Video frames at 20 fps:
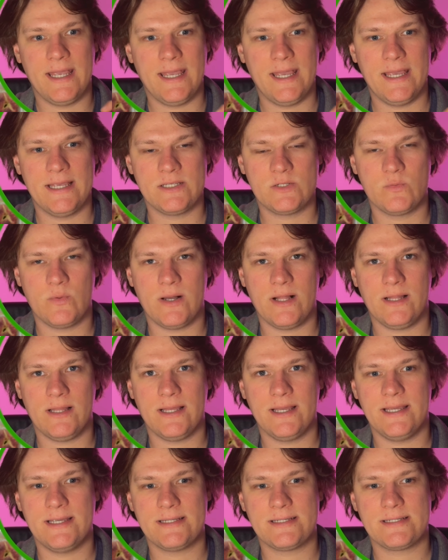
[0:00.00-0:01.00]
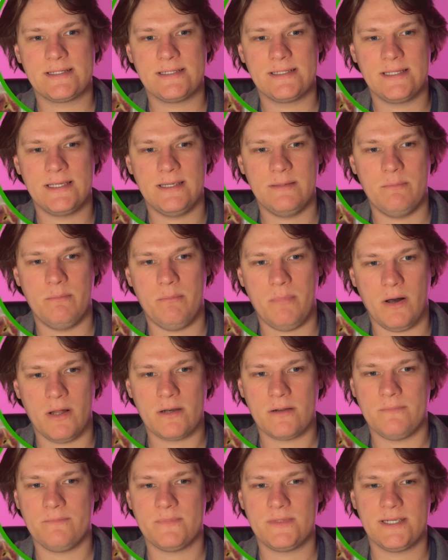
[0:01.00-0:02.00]
as well as the
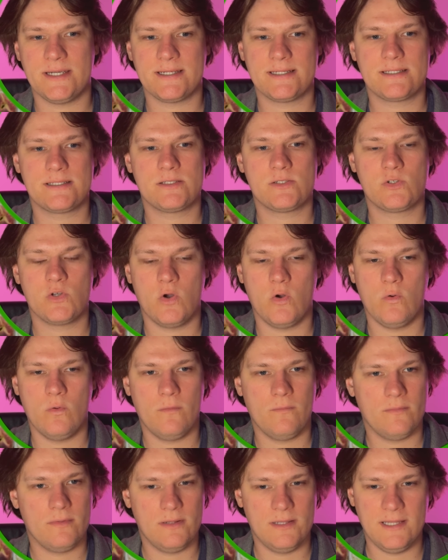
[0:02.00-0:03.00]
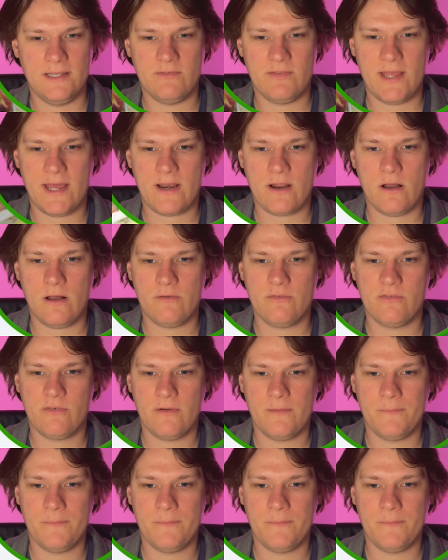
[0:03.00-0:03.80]
bottom text. So leave that off.